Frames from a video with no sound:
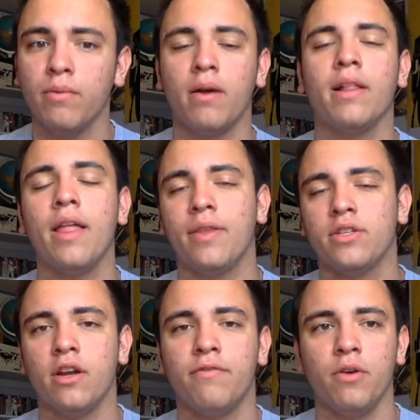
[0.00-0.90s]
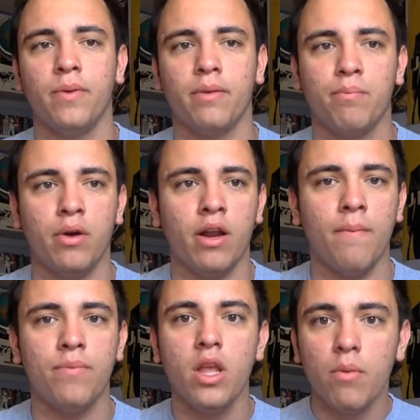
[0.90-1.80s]
I'm glad they started filming.
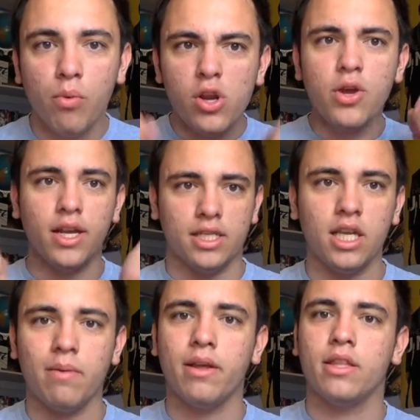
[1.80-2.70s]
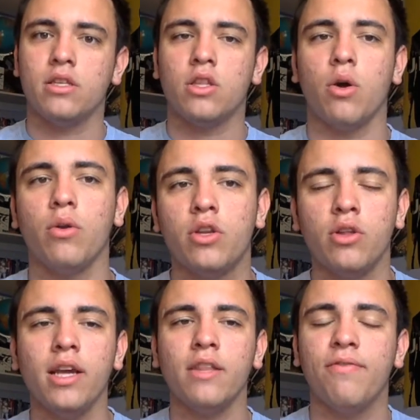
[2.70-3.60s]
But what do you guys think about this, though? Do you
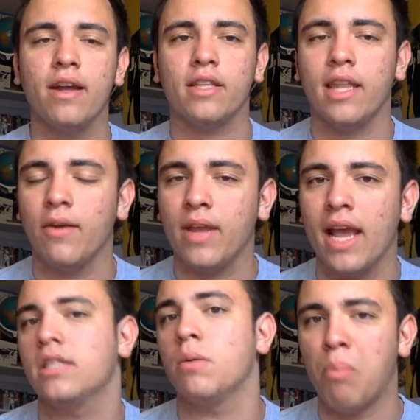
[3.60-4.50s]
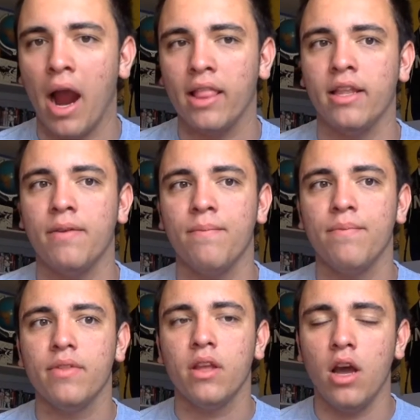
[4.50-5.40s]
like the fact that they have cast the pilot
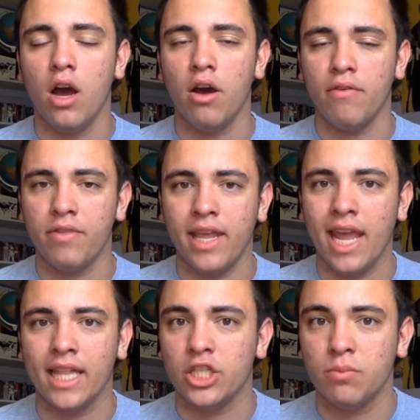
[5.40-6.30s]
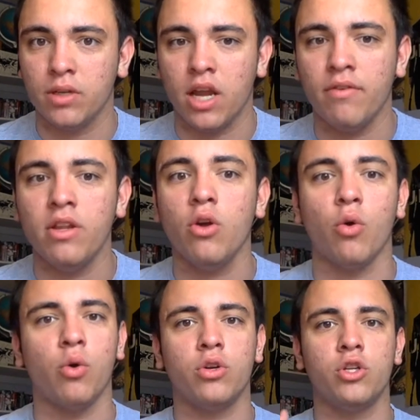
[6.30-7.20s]
of the alien ship, the Covenant,
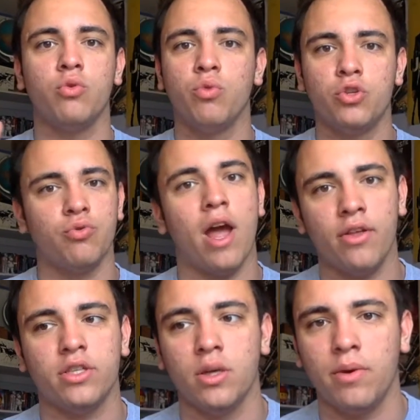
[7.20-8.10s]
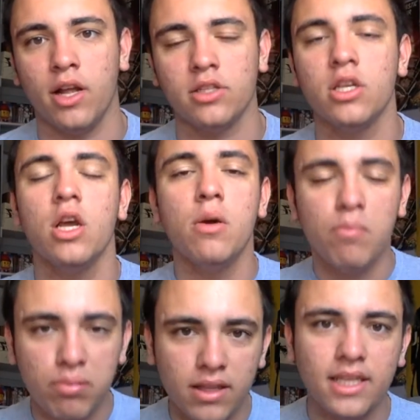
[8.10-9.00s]
or would you rather someone else?
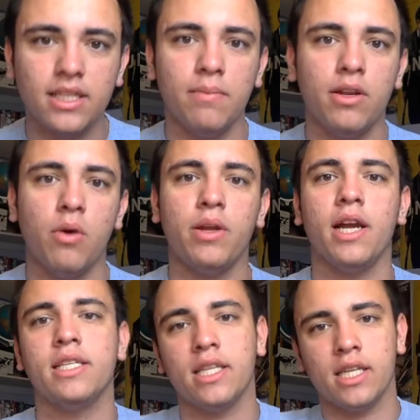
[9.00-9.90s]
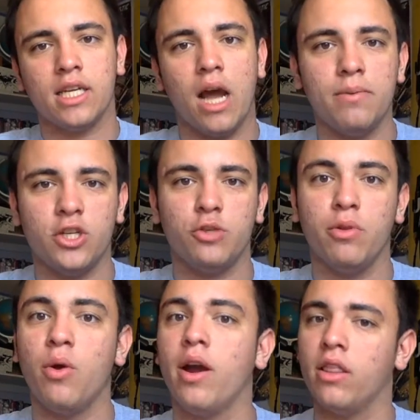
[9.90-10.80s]
Please let me know what you guys think in the comment section
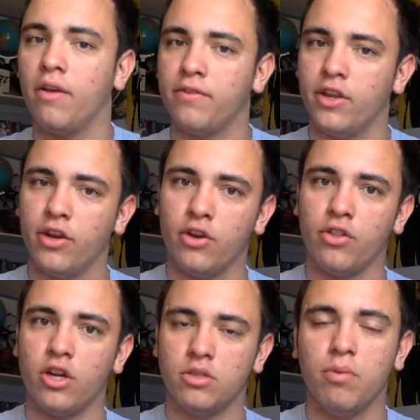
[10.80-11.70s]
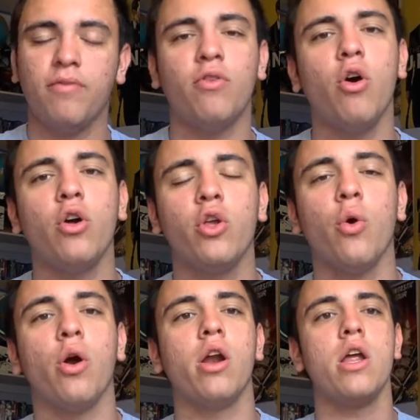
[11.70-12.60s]
below. I'd love to hear your thoughts. But for all
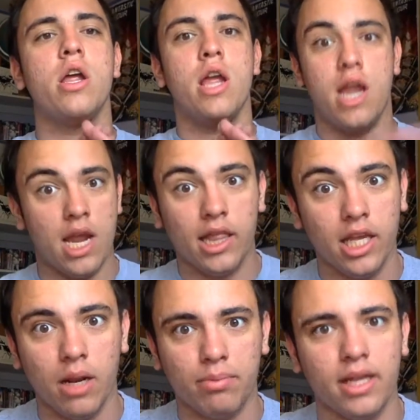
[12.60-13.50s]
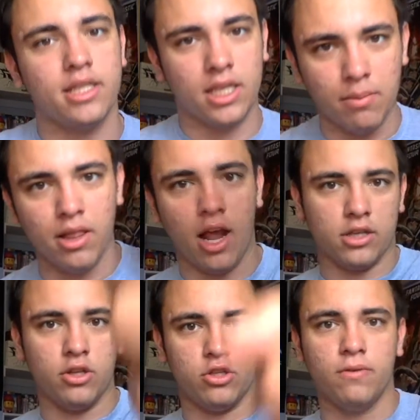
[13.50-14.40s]
your alien updates, keep it
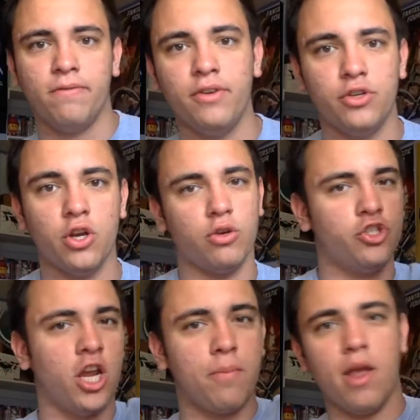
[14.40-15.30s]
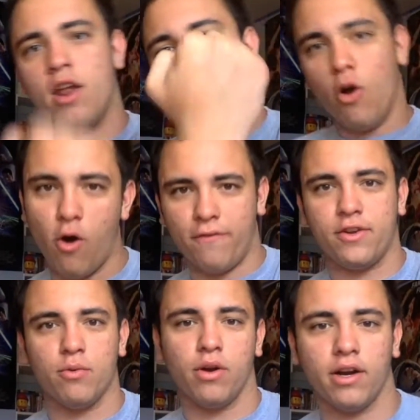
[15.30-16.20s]
locked on the Super Review Show. J-Man, off
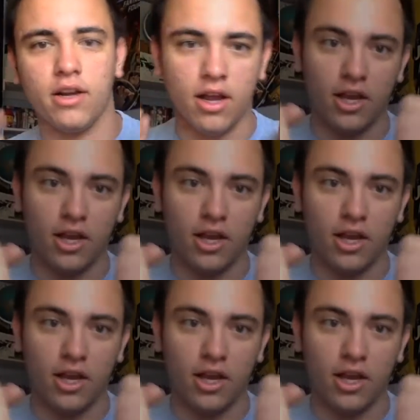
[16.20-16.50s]
to work.